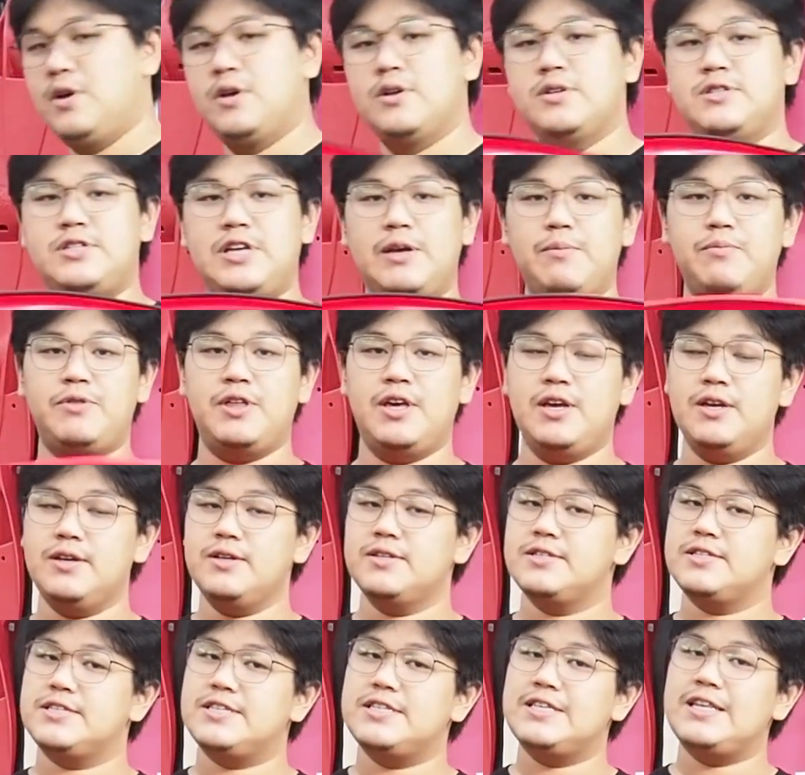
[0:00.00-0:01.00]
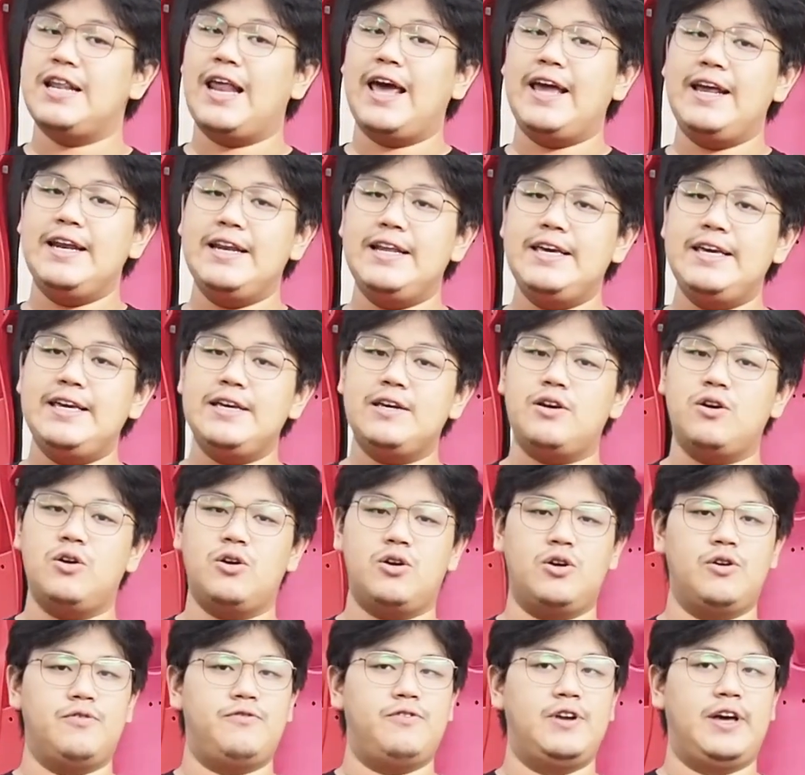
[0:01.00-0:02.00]
same thing, slightly
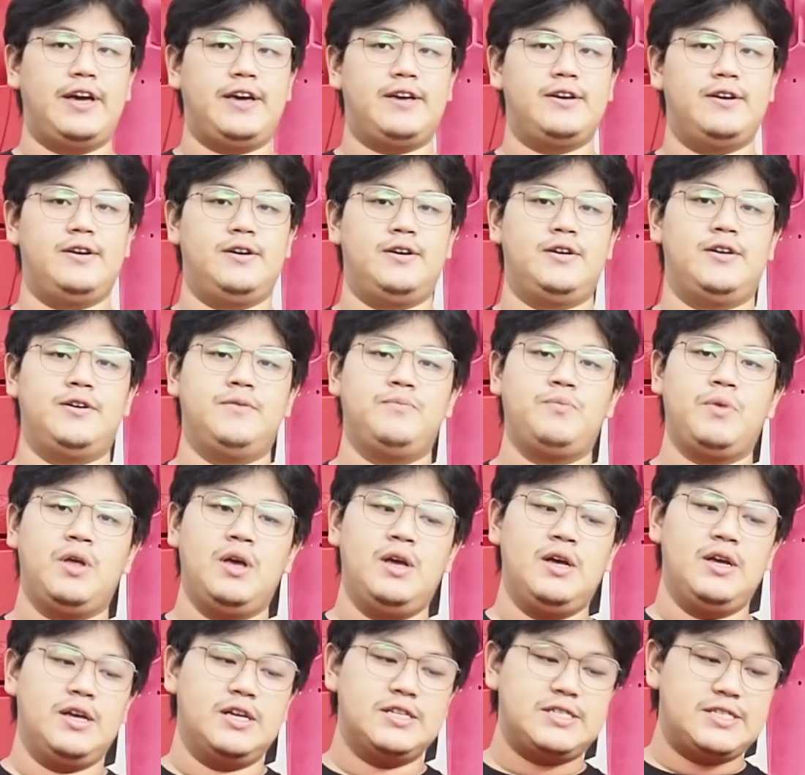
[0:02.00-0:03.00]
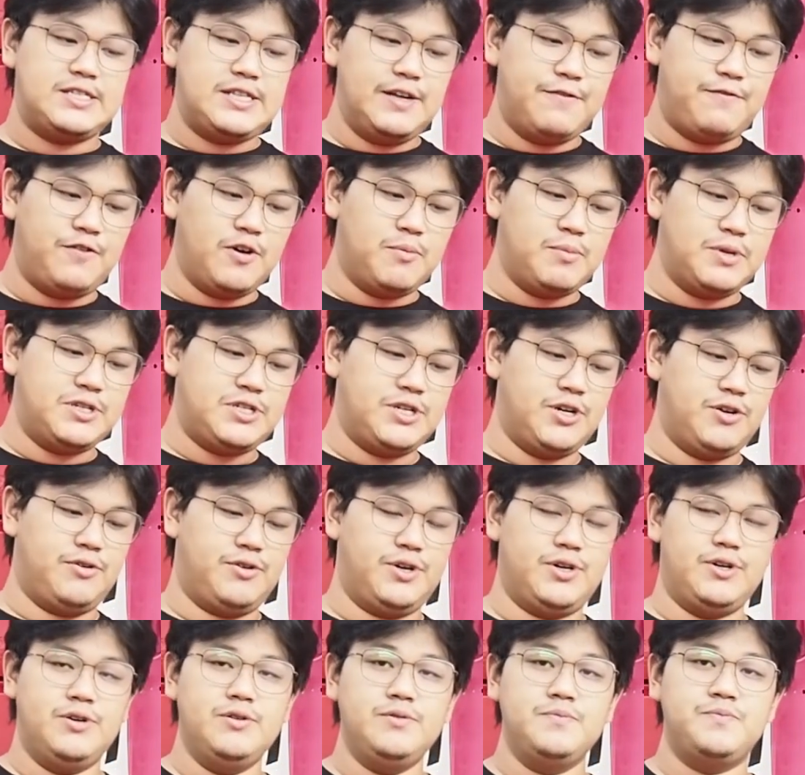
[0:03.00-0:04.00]
kind of like a stiffer
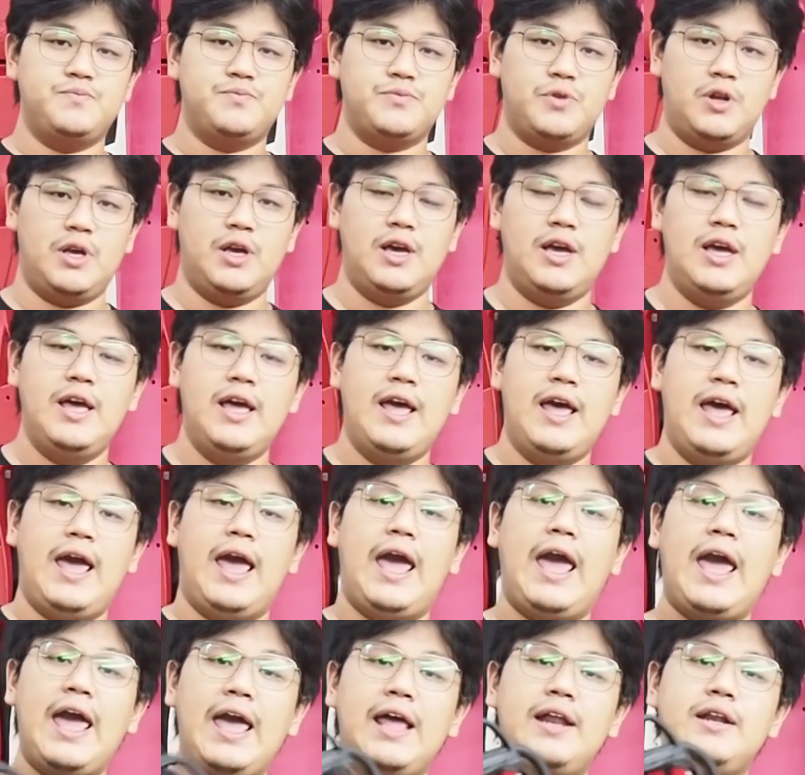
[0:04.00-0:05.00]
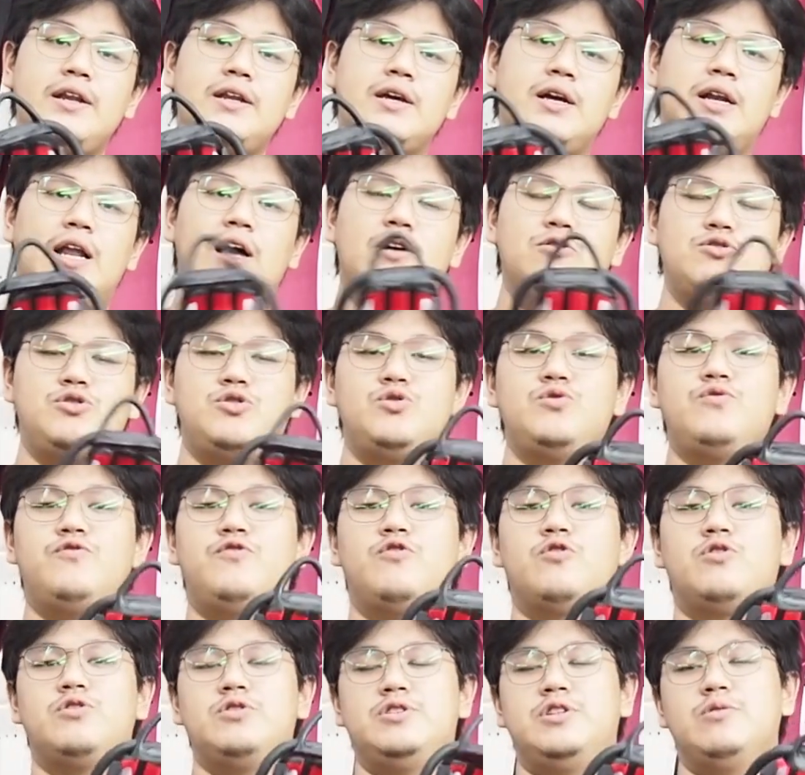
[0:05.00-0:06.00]
material, okay, and allows you
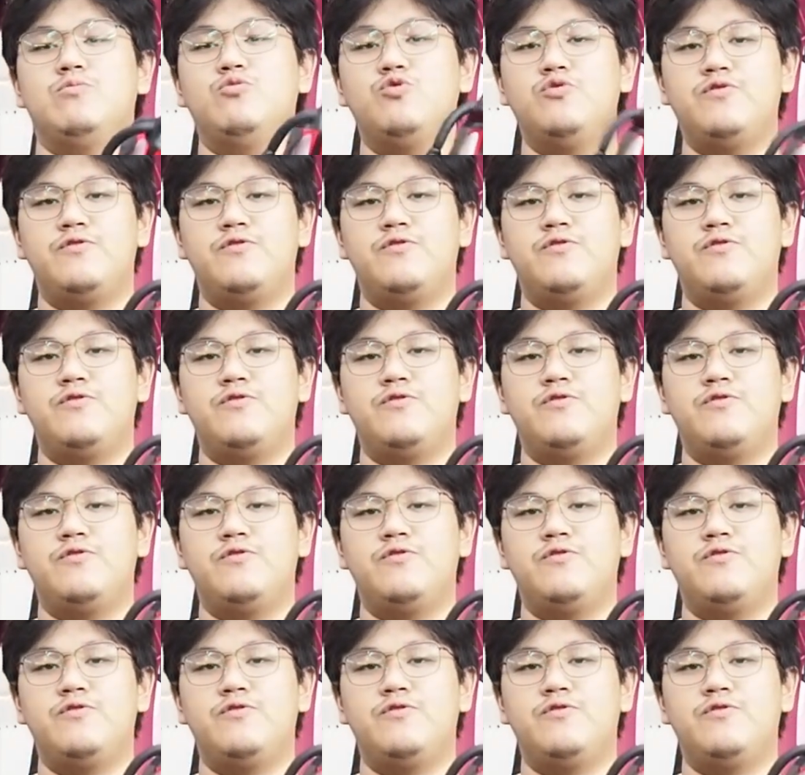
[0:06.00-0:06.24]
for the